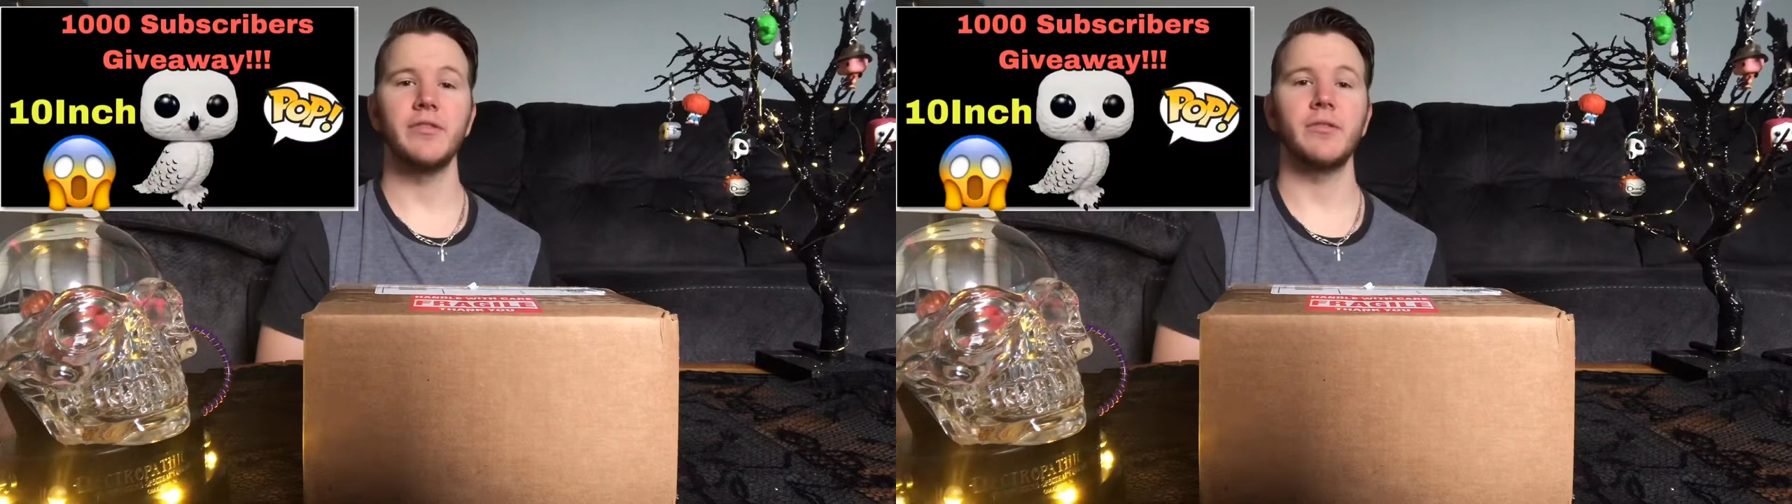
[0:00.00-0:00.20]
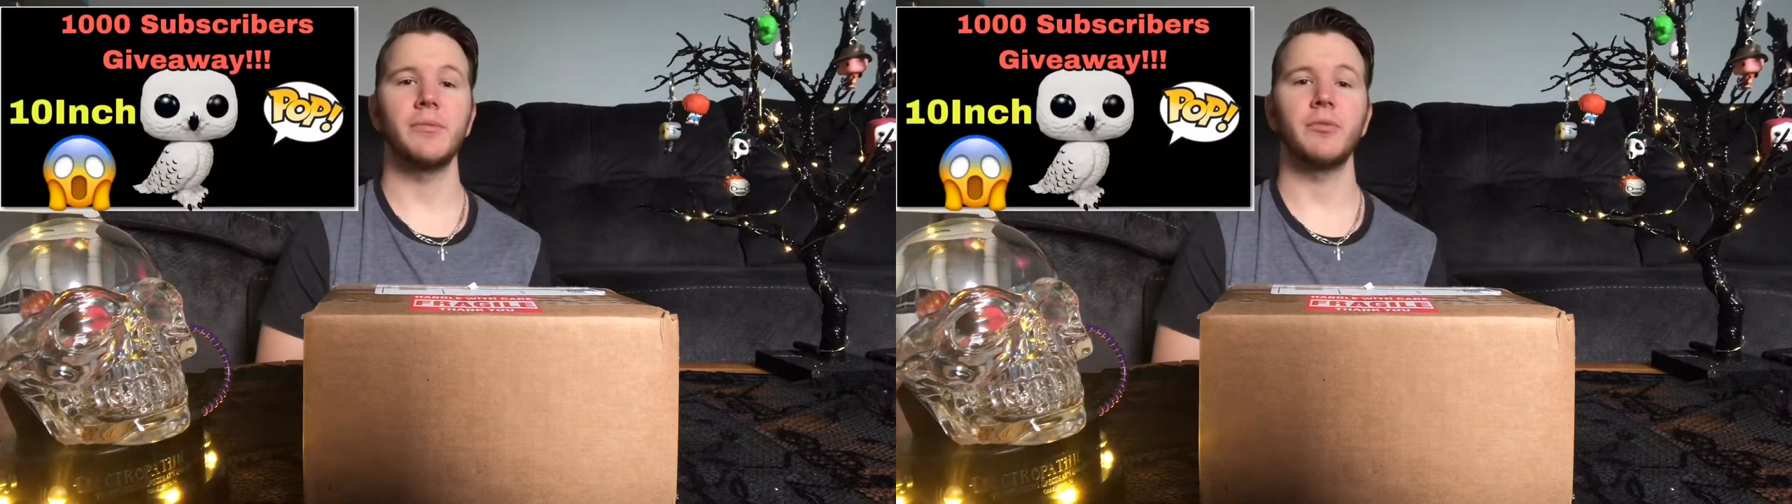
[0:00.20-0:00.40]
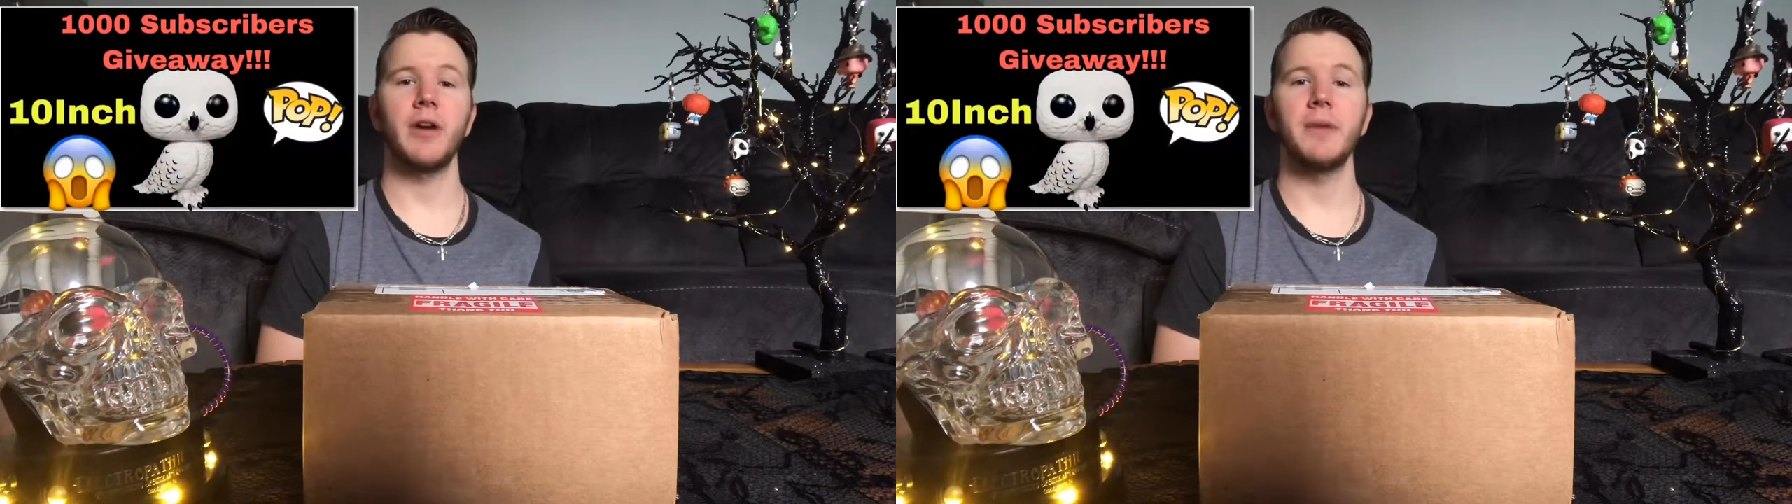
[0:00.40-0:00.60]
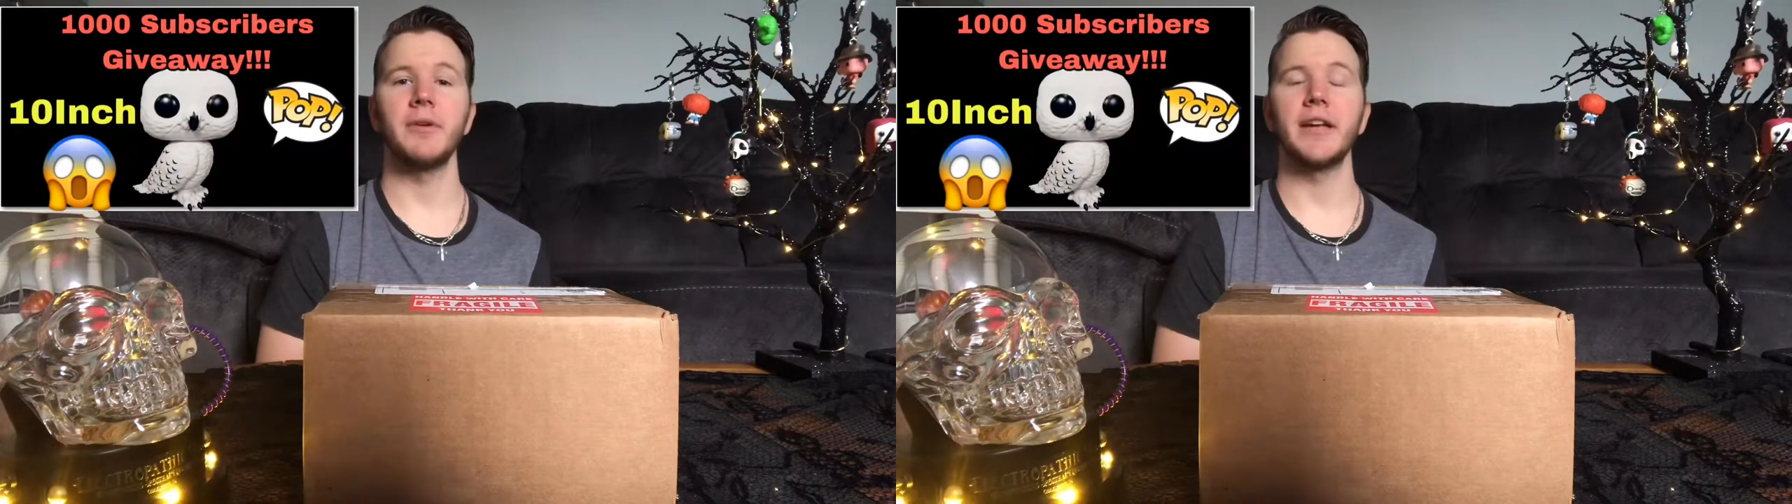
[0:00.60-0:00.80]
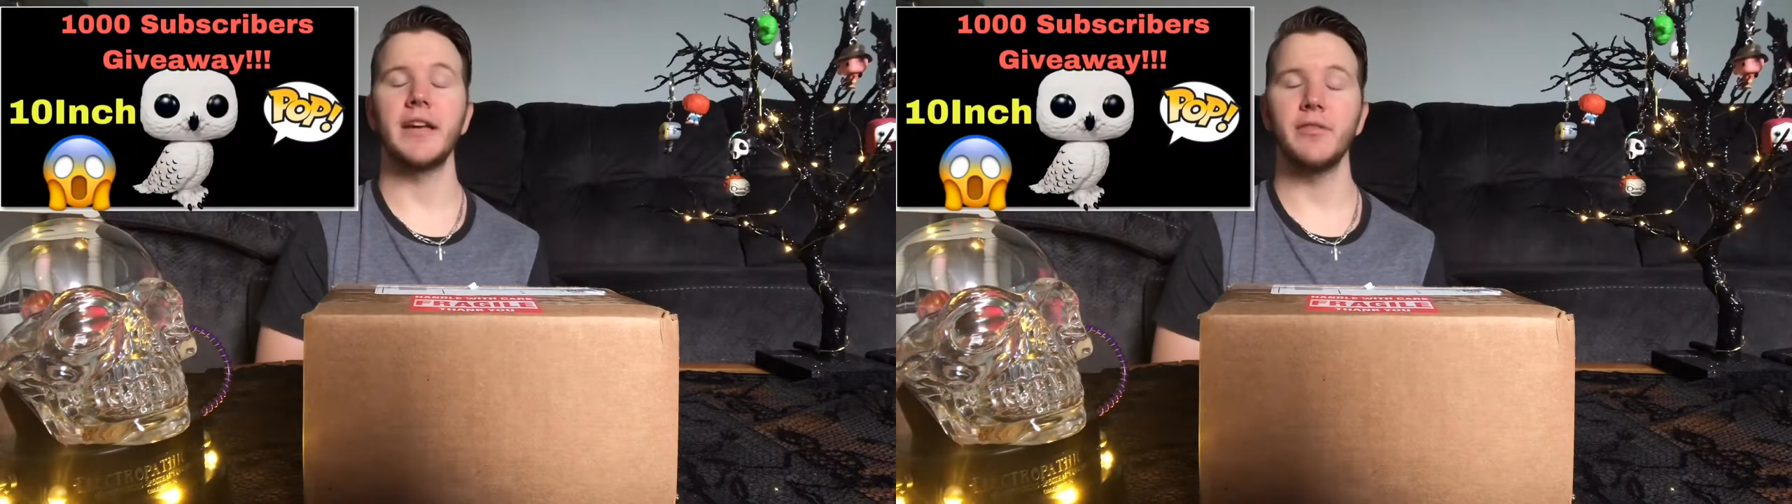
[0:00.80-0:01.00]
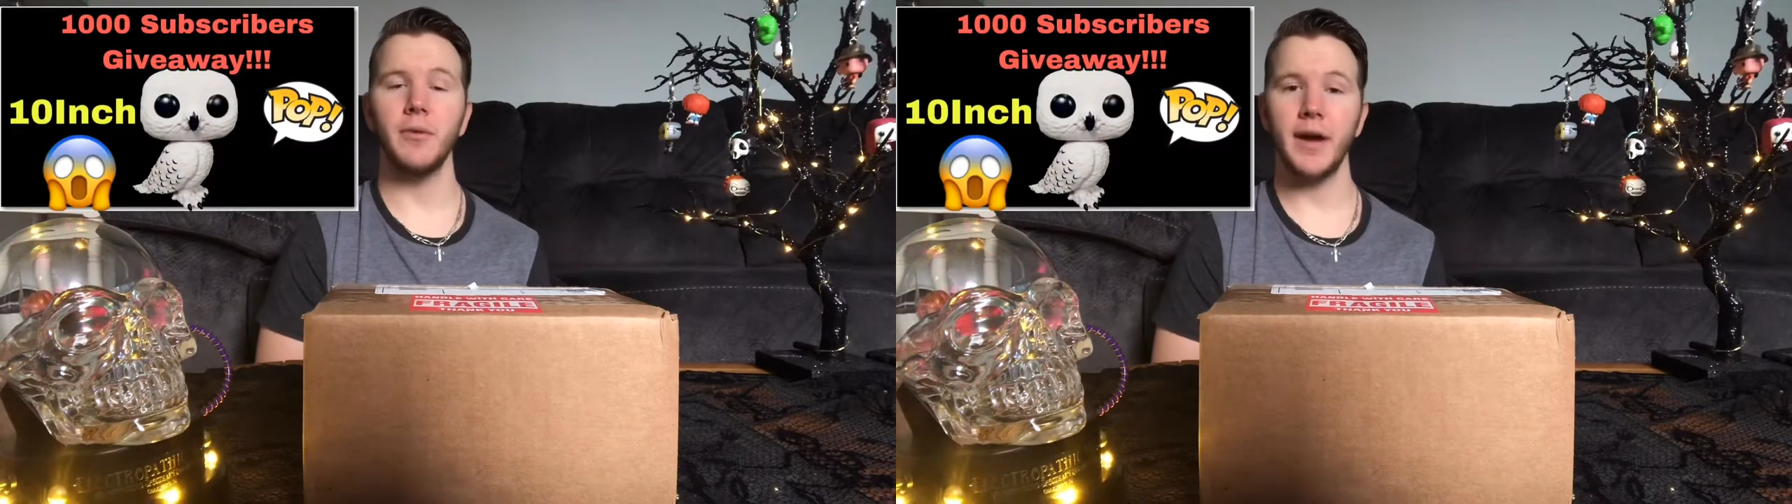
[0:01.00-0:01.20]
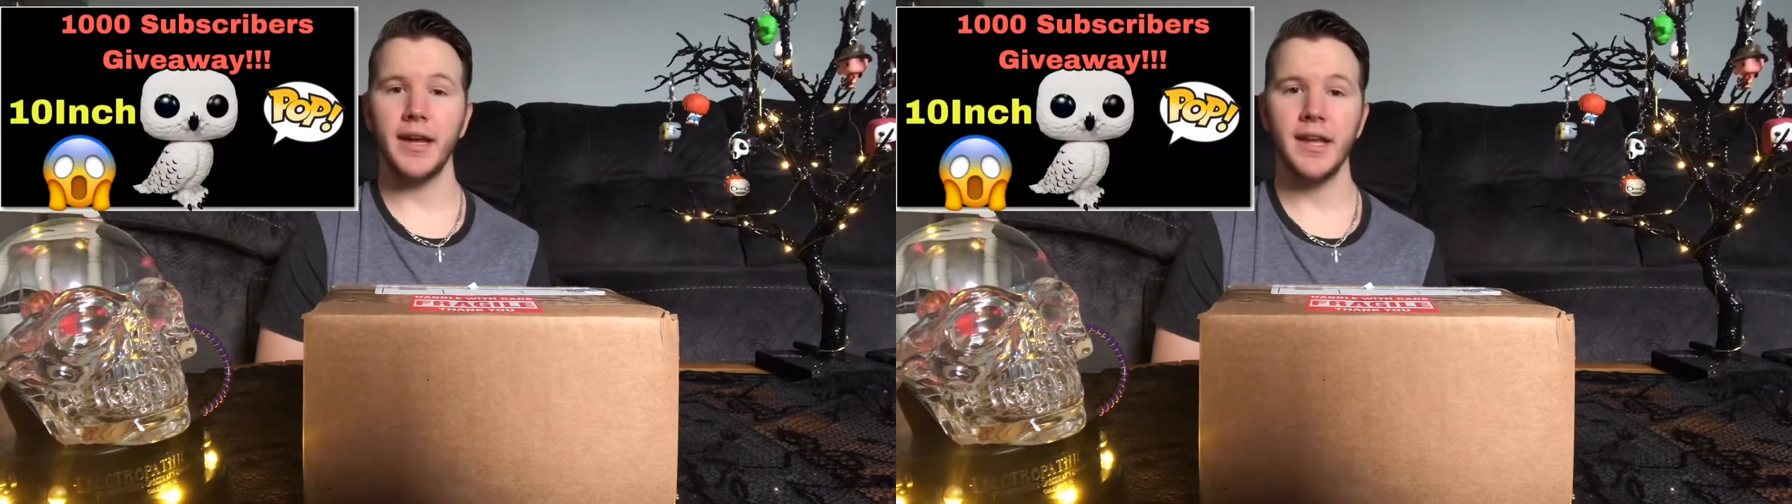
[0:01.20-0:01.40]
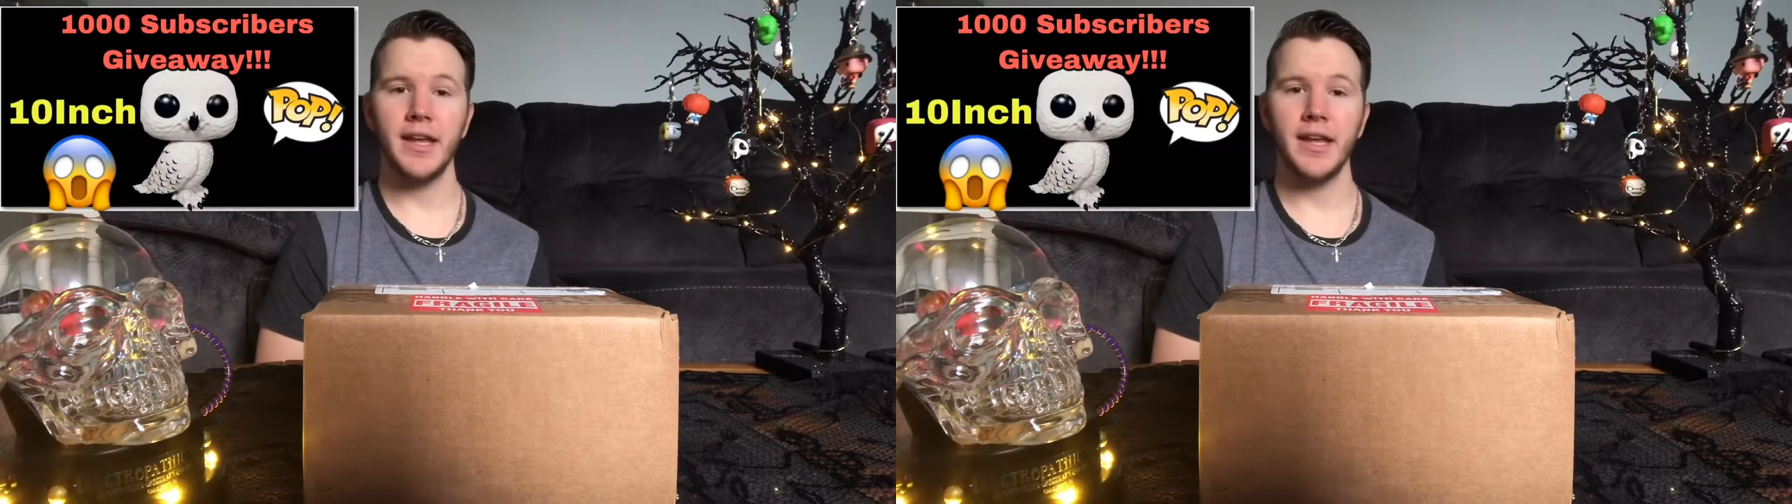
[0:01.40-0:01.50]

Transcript: subscriber giveaway.